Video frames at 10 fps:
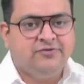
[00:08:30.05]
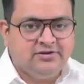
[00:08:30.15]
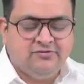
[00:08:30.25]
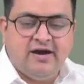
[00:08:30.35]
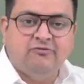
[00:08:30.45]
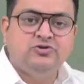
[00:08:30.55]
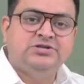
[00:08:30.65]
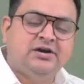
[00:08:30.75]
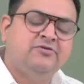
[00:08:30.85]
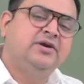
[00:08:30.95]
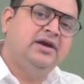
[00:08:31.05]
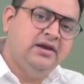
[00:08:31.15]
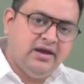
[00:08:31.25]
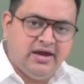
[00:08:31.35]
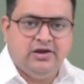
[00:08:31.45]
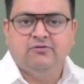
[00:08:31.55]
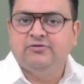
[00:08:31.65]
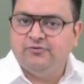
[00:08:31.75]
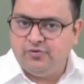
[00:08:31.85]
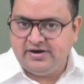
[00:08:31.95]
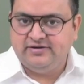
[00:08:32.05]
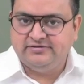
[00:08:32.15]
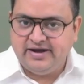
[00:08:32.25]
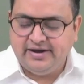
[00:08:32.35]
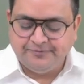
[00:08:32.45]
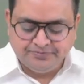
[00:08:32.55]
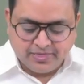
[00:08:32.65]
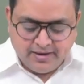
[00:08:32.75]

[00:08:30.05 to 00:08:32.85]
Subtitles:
first we have to check in any of the four heads, right?